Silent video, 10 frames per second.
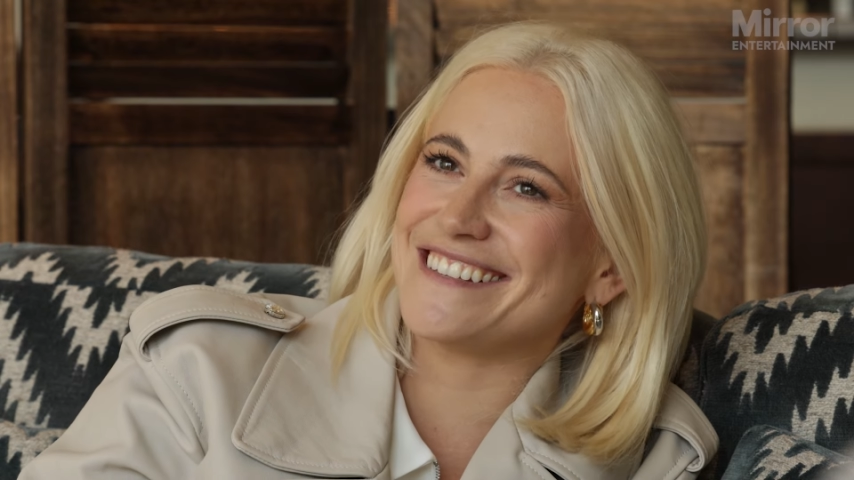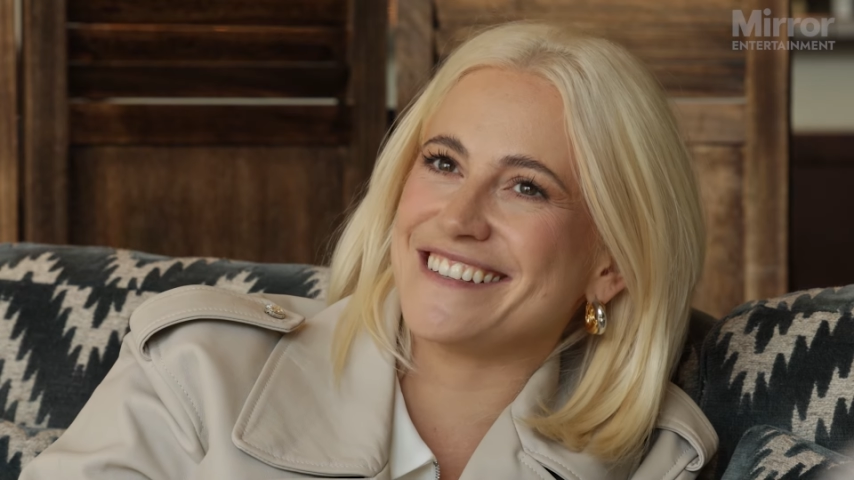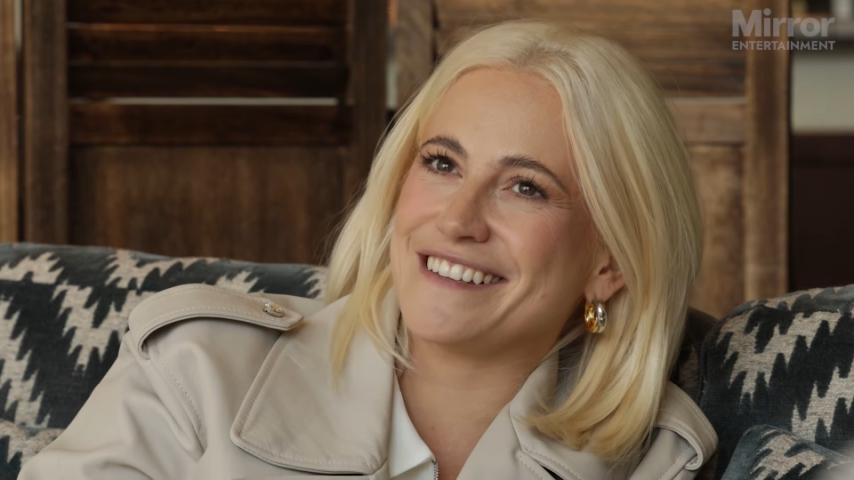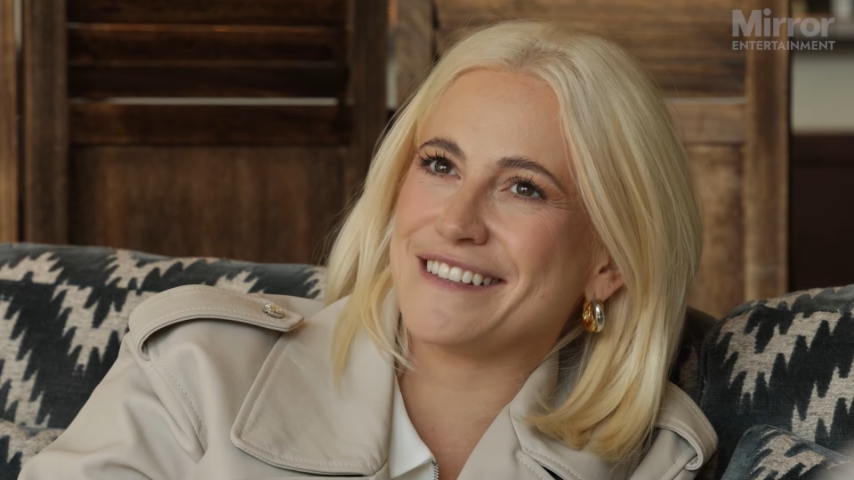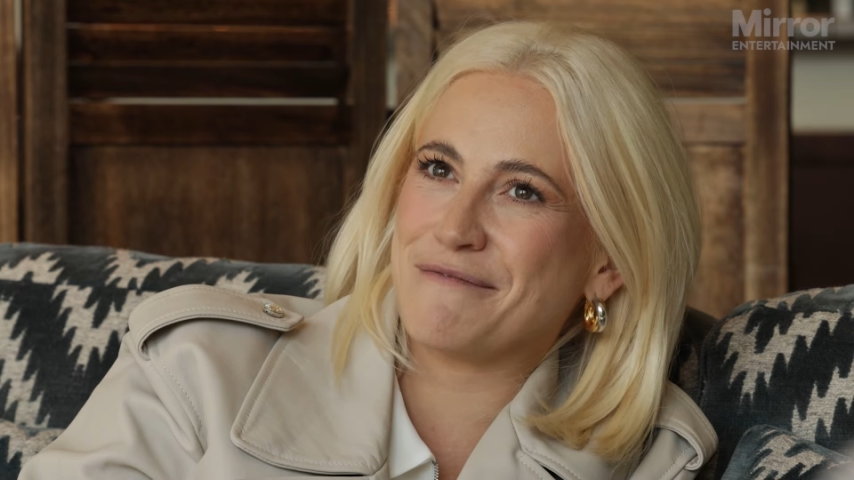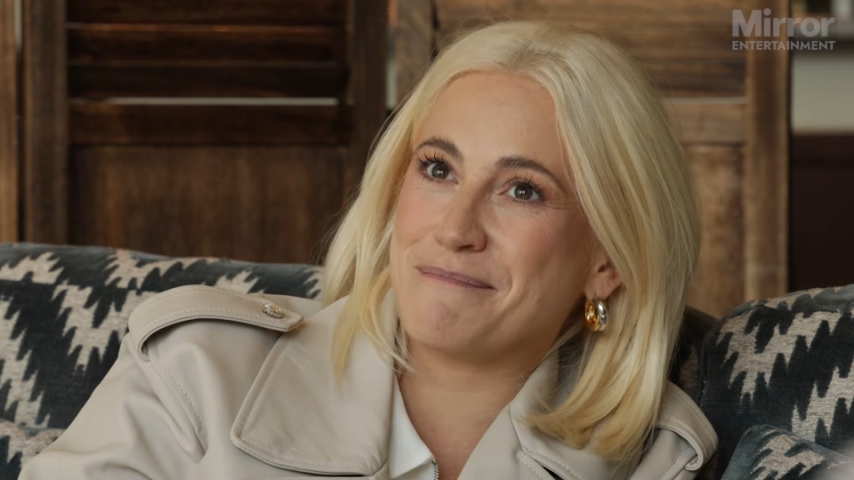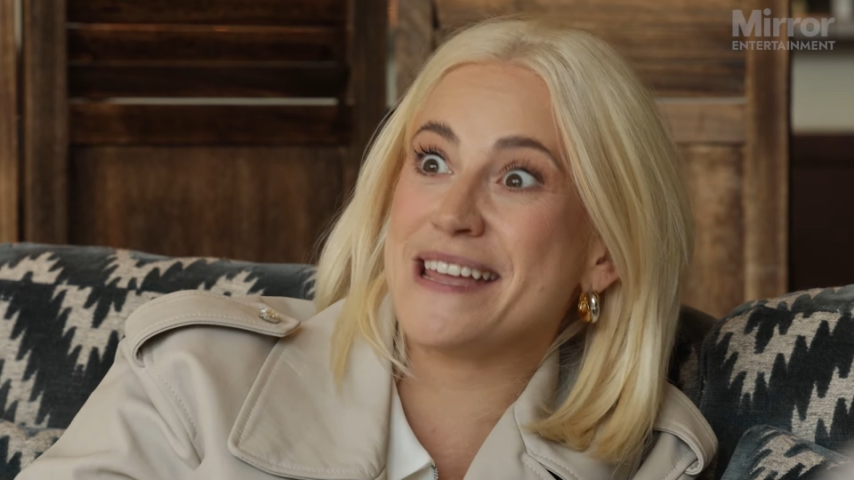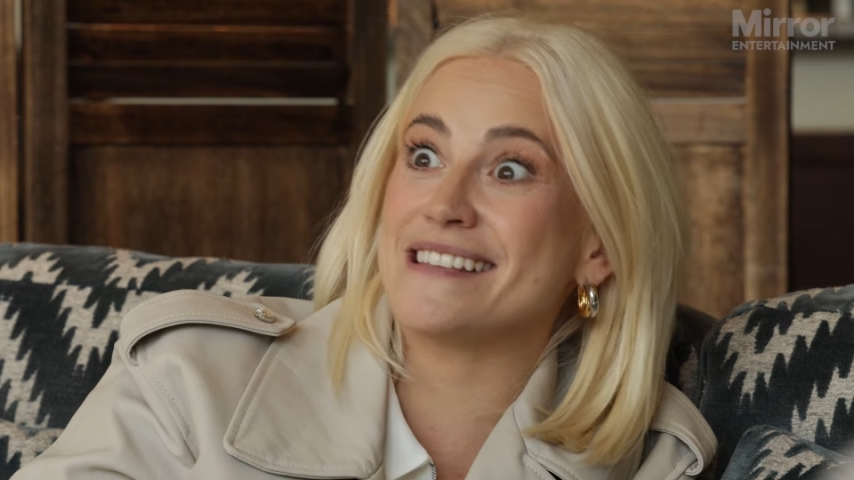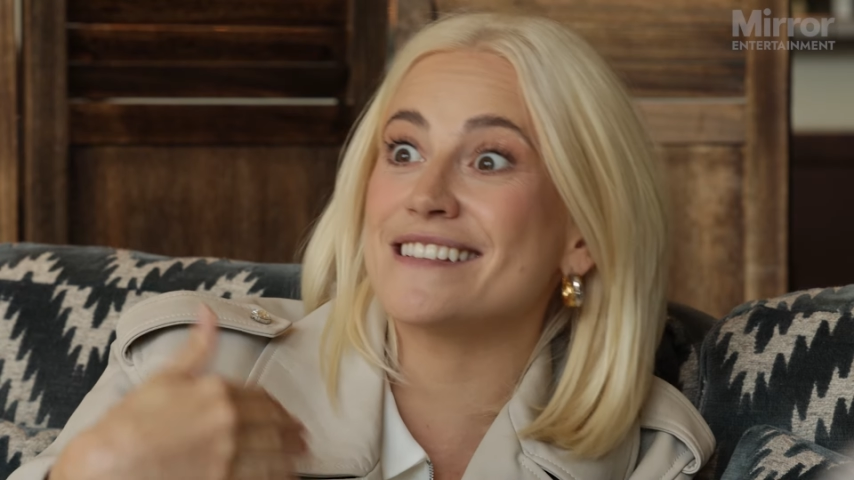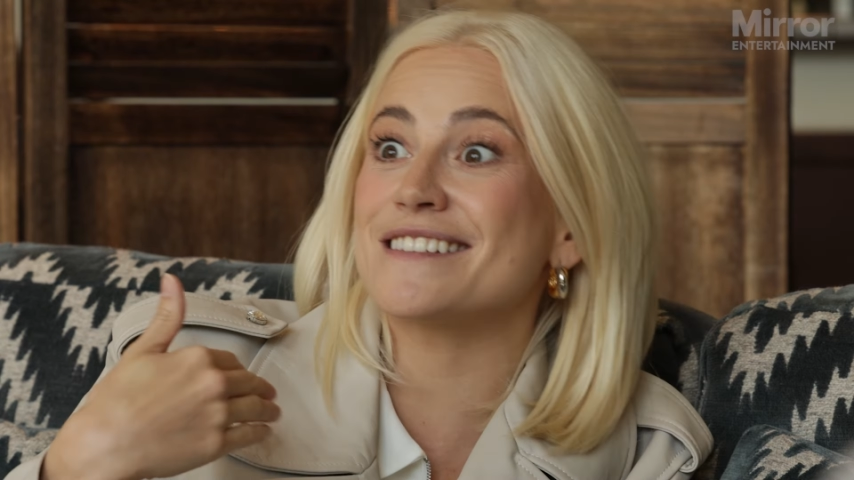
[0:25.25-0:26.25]
It's just, it
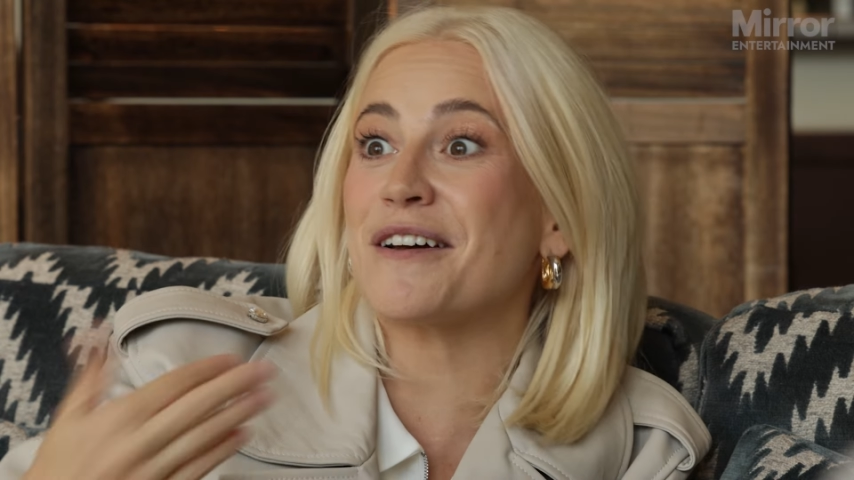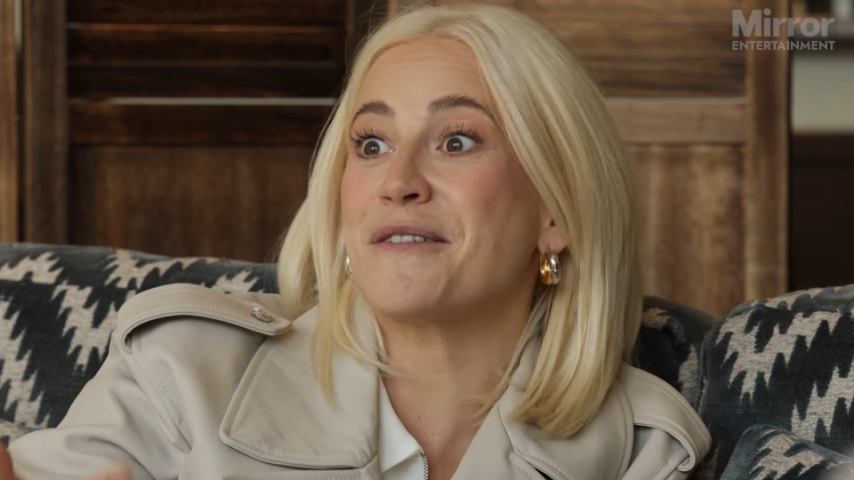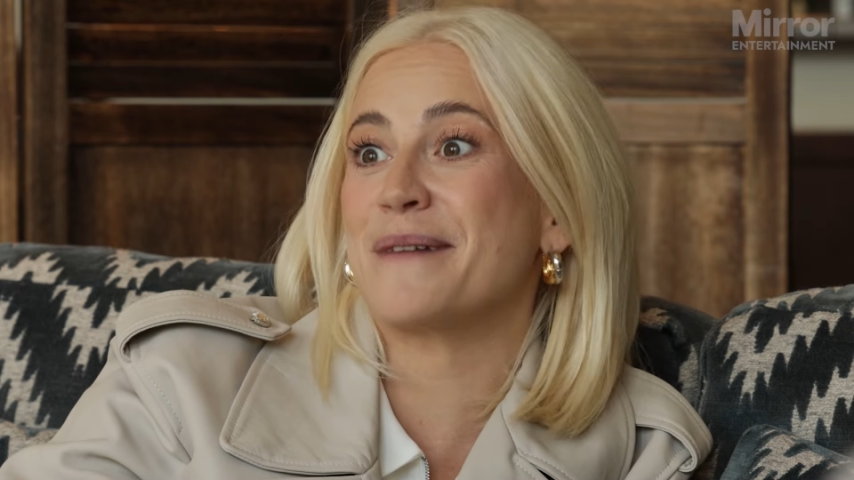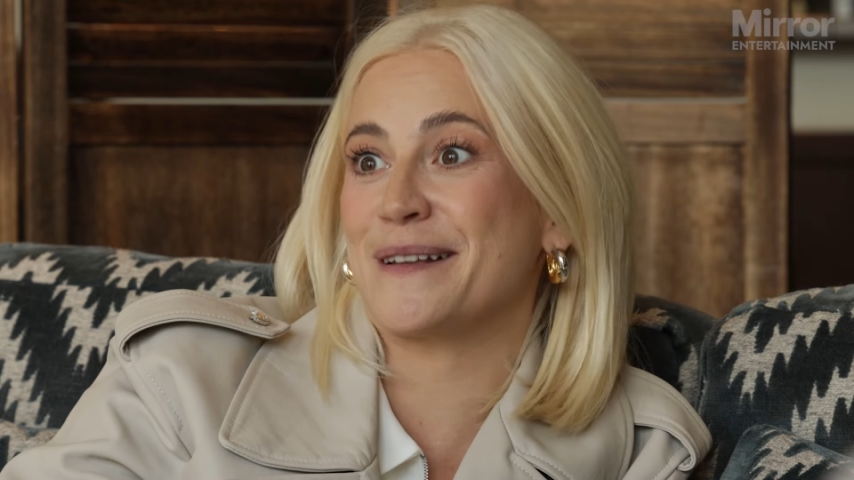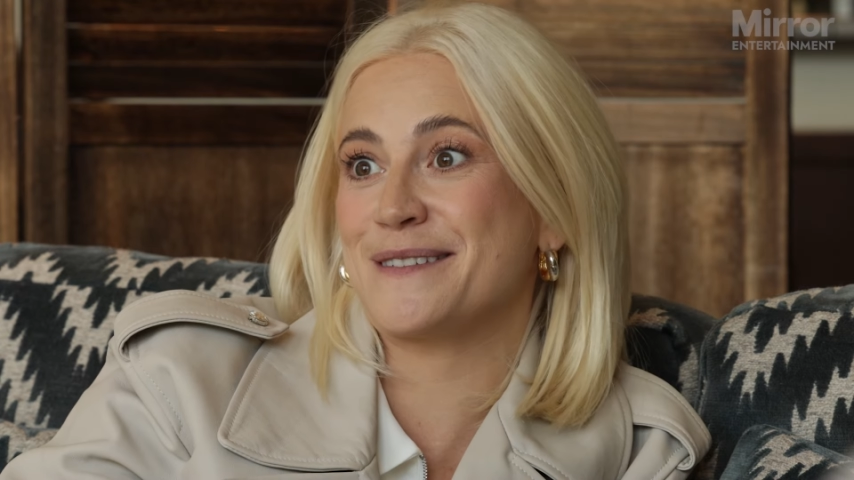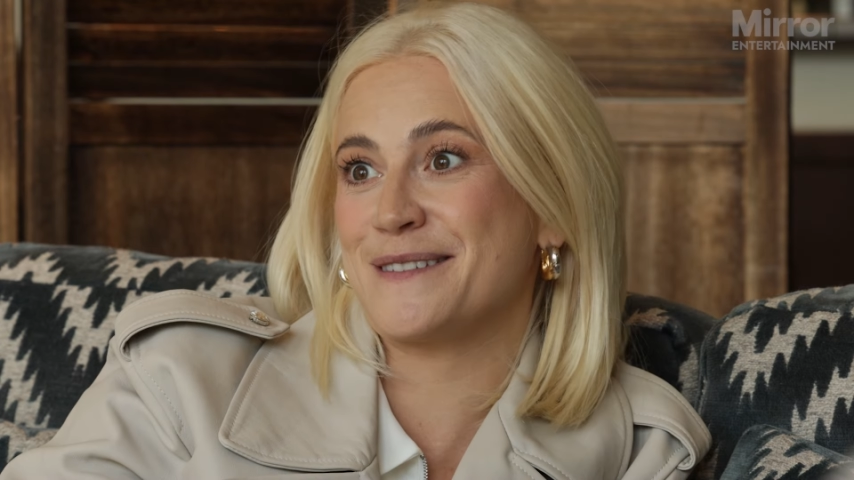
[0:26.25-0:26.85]
means so much